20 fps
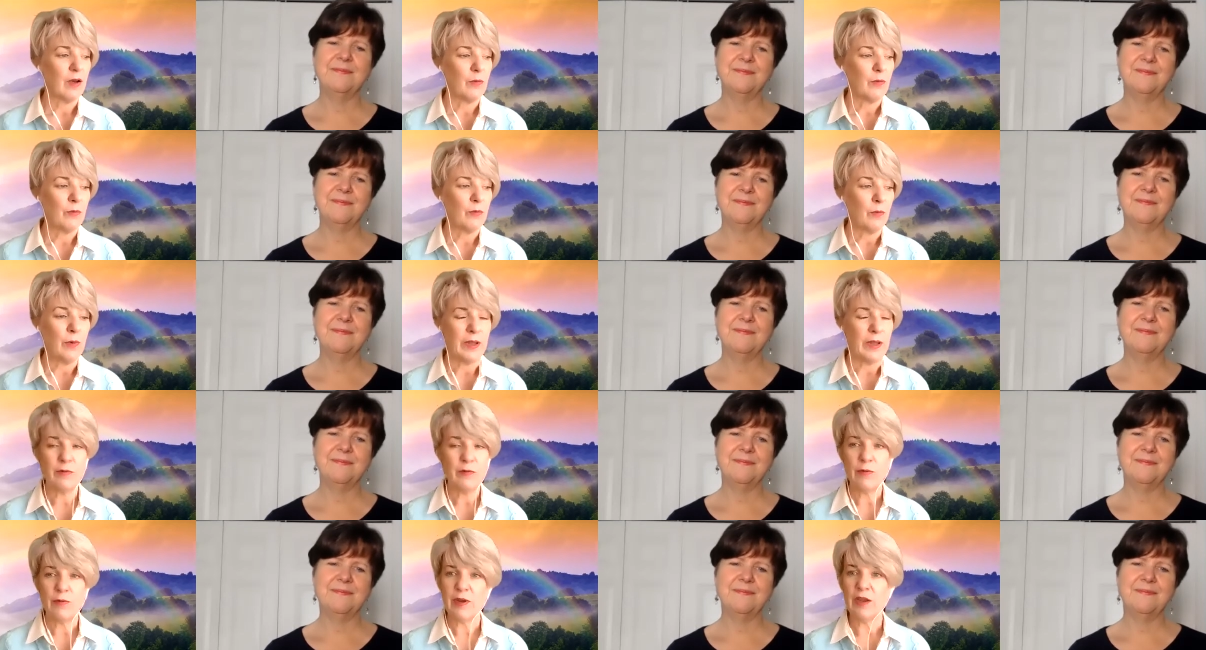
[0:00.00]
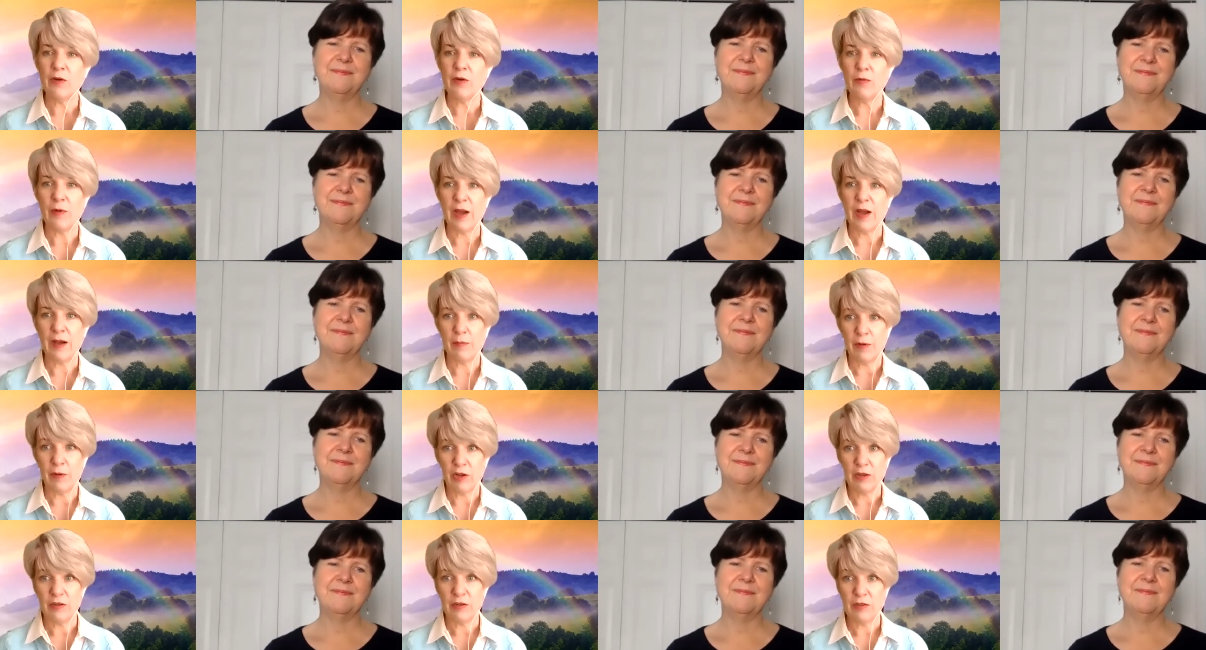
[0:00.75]
Speaker 1: When we grab
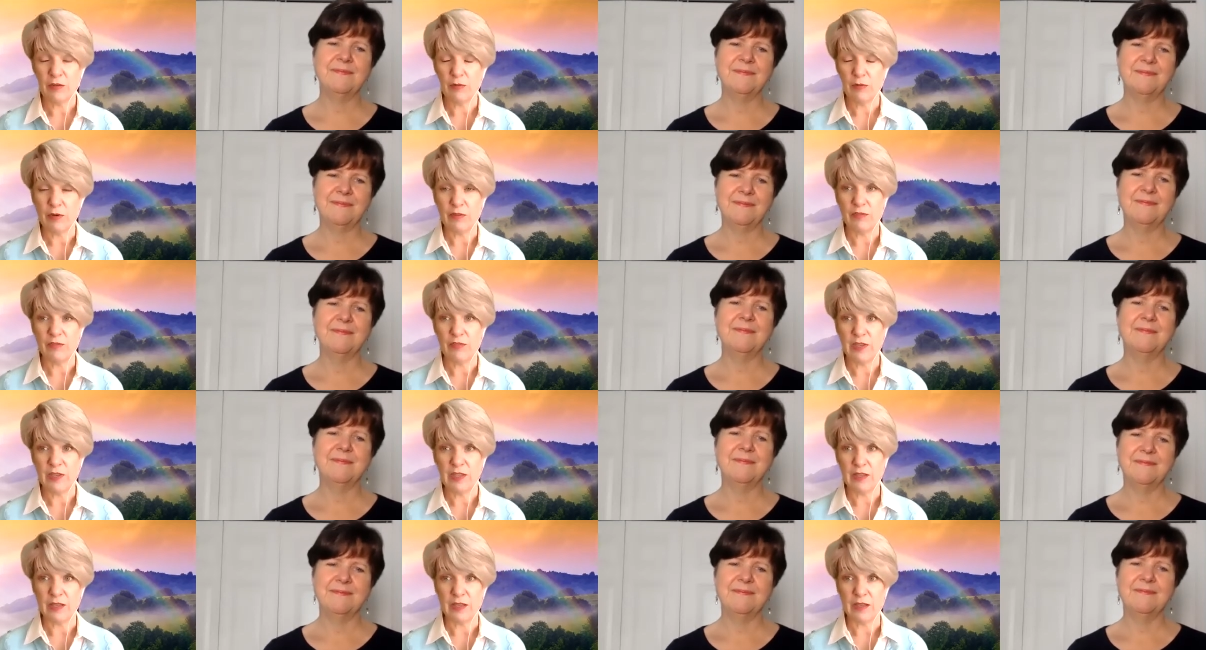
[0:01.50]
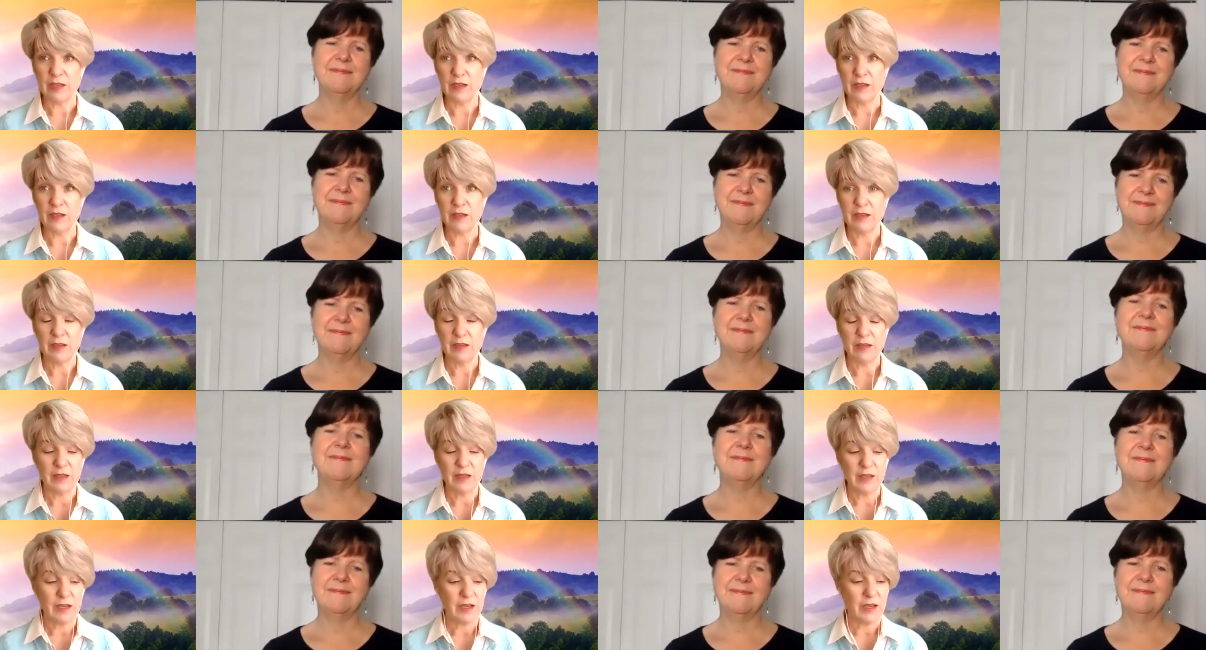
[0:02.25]
onto a feeling,
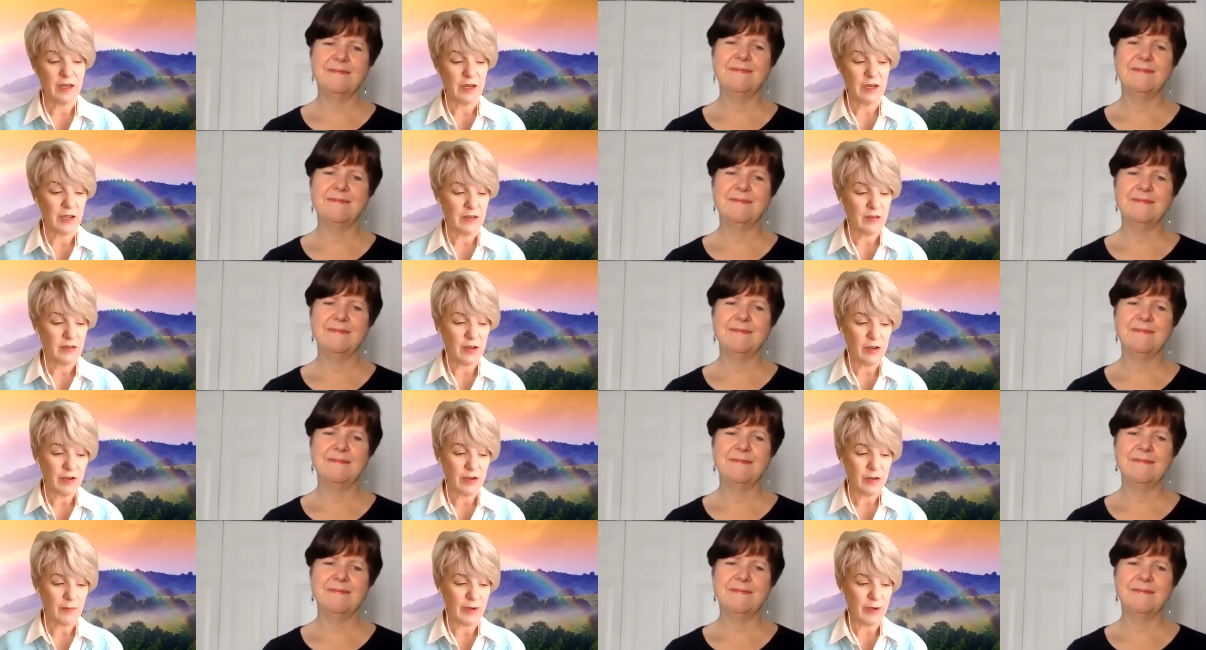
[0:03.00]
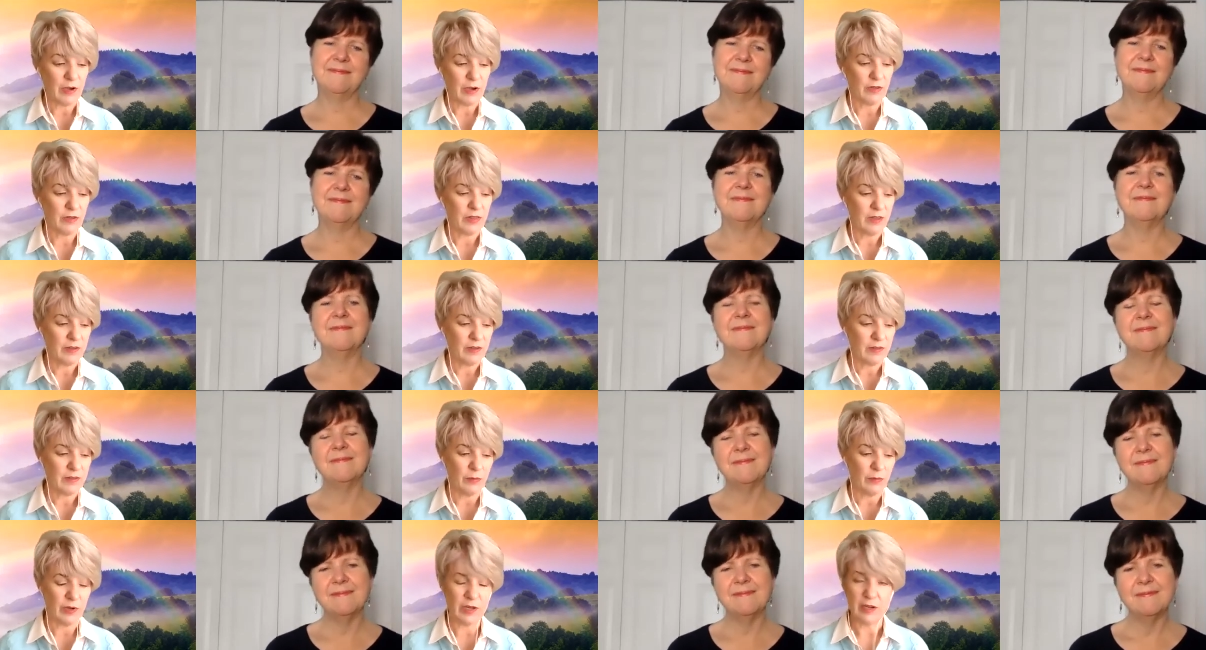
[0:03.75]
and I talk about
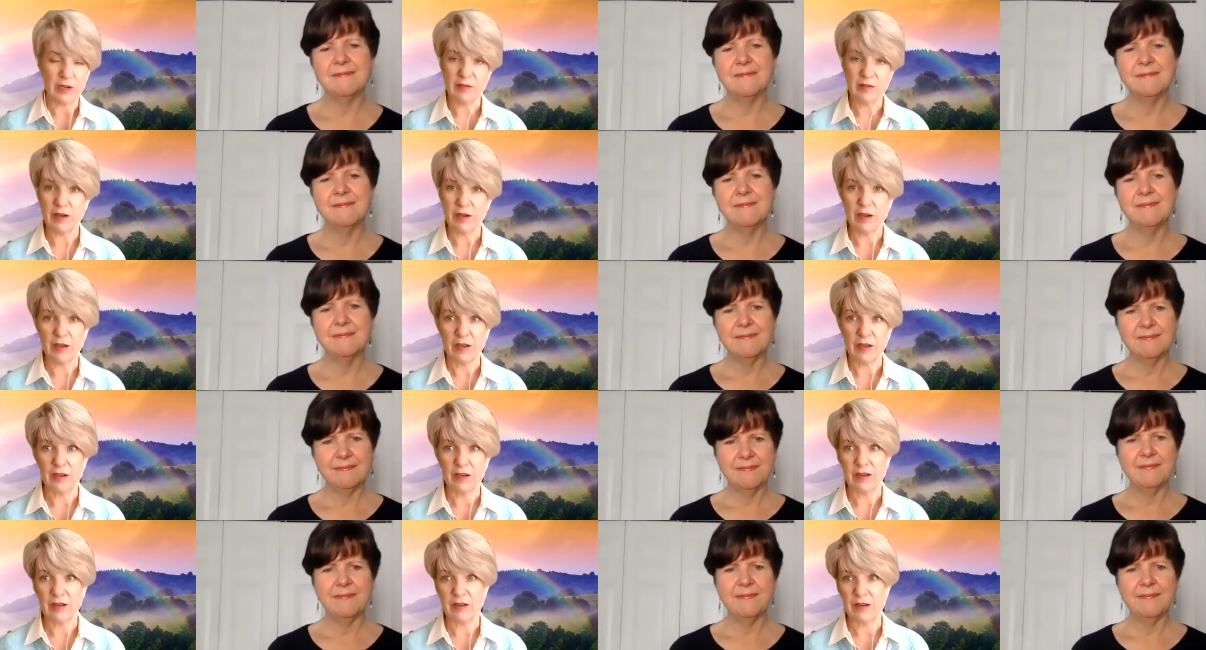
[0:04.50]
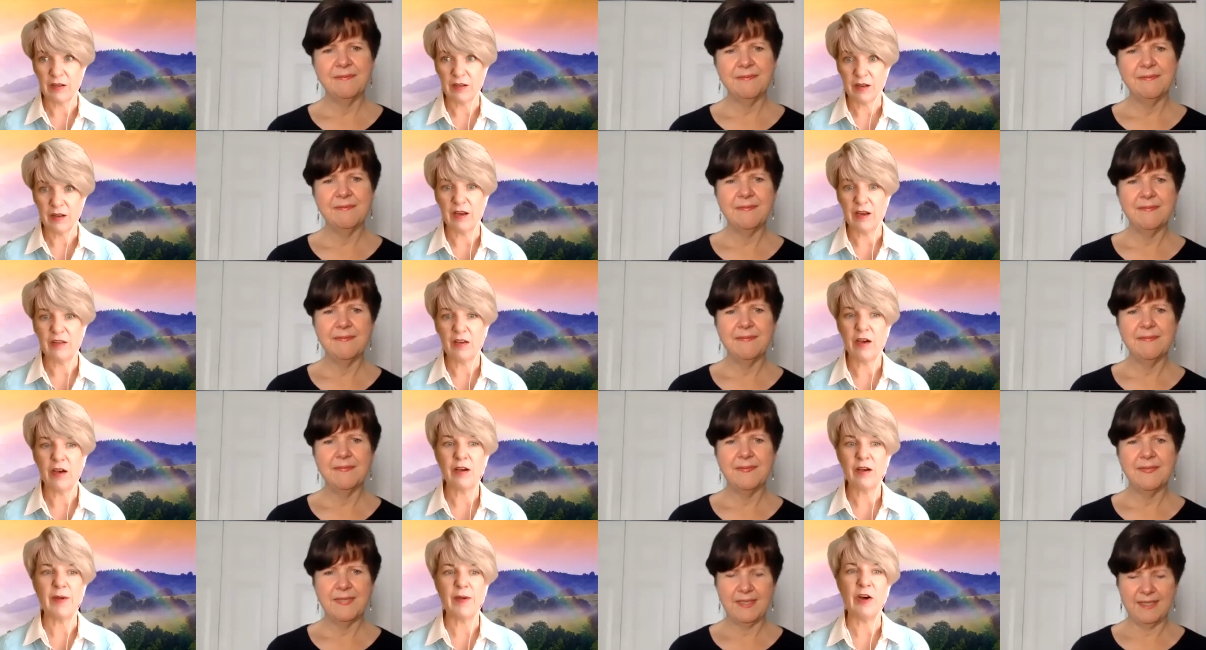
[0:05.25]
this when I talk, I
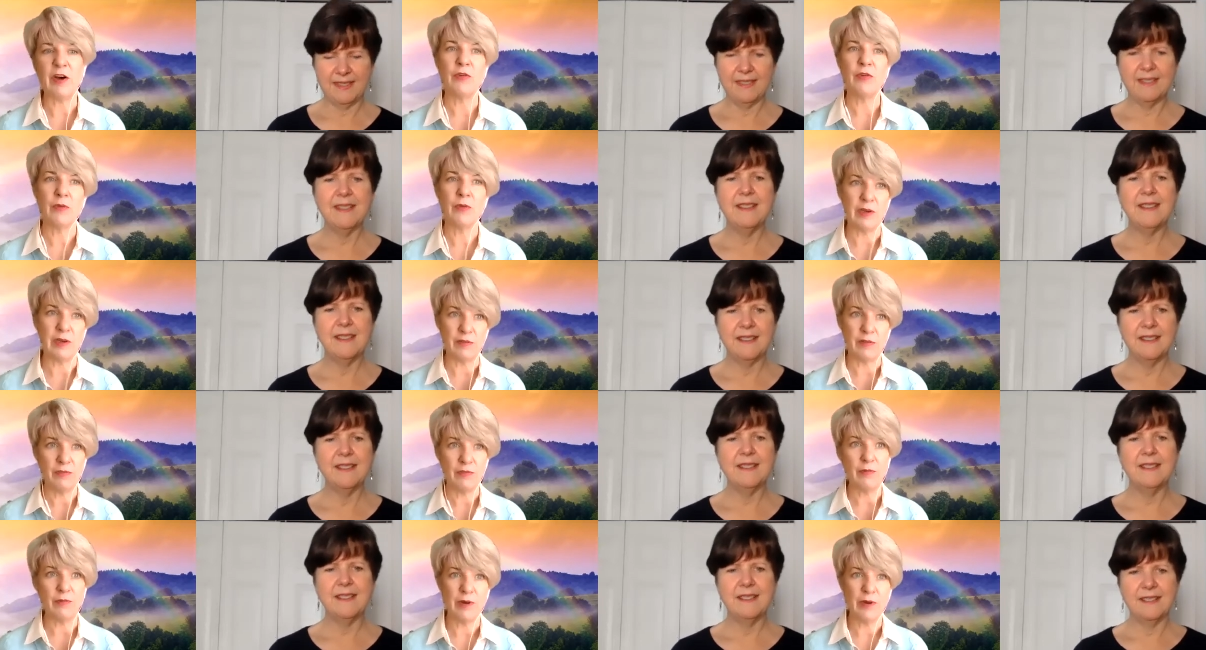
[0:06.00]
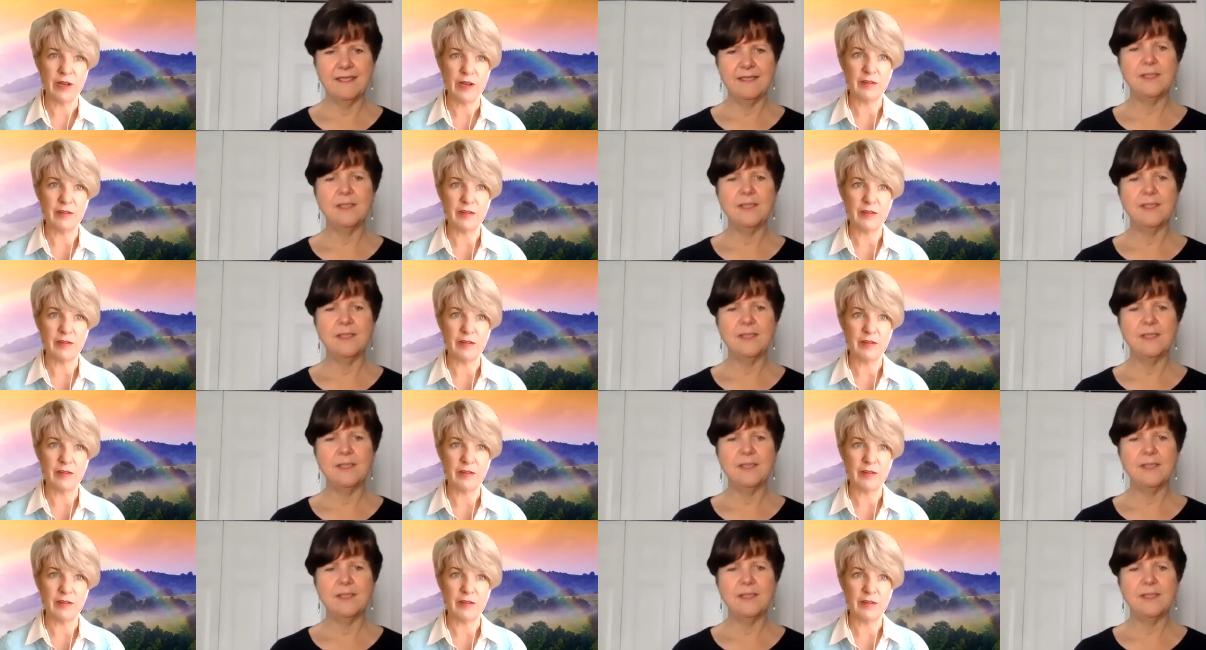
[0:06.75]
talk about grief when I